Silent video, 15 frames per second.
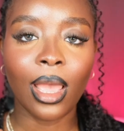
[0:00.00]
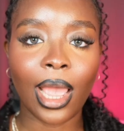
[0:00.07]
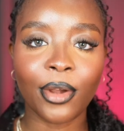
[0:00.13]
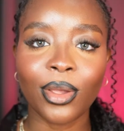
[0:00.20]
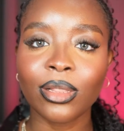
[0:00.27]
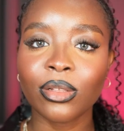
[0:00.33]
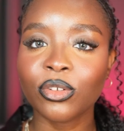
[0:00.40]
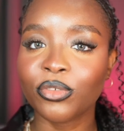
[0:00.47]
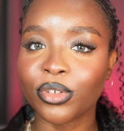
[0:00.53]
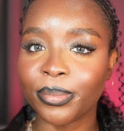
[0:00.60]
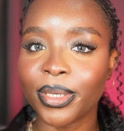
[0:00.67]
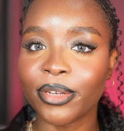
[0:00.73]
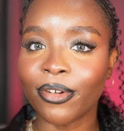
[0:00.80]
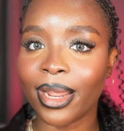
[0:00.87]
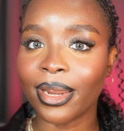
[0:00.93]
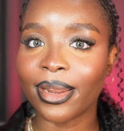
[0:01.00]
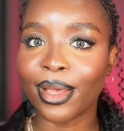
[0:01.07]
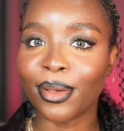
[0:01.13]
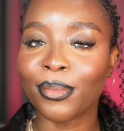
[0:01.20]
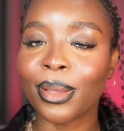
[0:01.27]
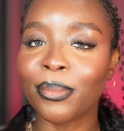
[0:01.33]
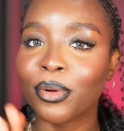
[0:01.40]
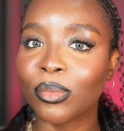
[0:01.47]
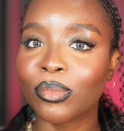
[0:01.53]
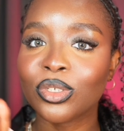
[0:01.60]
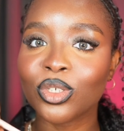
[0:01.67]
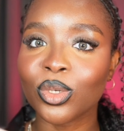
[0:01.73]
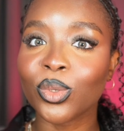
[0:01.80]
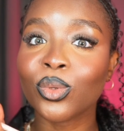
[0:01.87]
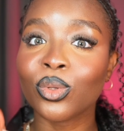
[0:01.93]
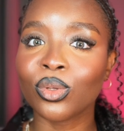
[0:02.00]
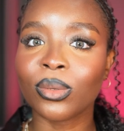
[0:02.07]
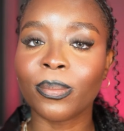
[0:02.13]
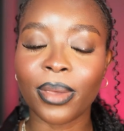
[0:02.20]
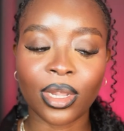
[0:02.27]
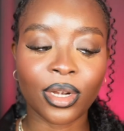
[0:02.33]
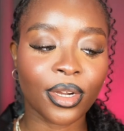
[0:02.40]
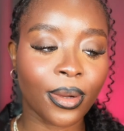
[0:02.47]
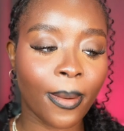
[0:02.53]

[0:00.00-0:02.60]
I know I look creepy right now, but I promise you it'll look better.